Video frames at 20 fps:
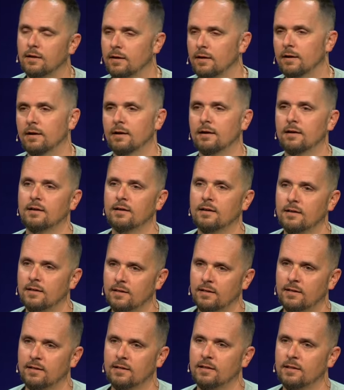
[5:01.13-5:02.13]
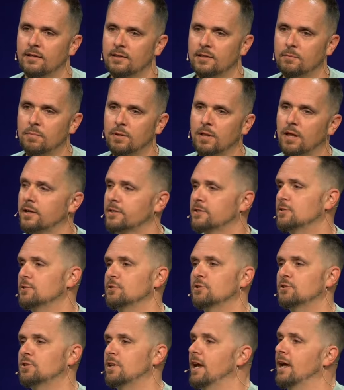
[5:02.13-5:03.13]
ah, the
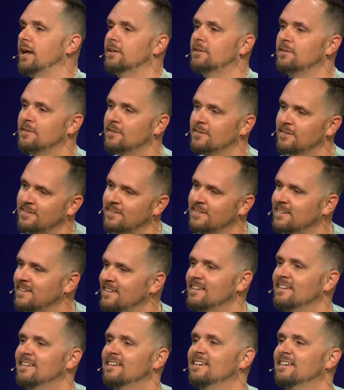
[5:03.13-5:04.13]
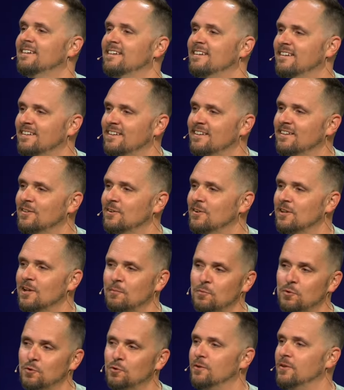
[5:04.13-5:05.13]
blocks are stacked. They're
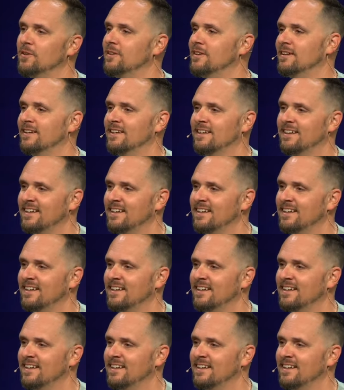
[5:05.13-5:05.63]
not moving.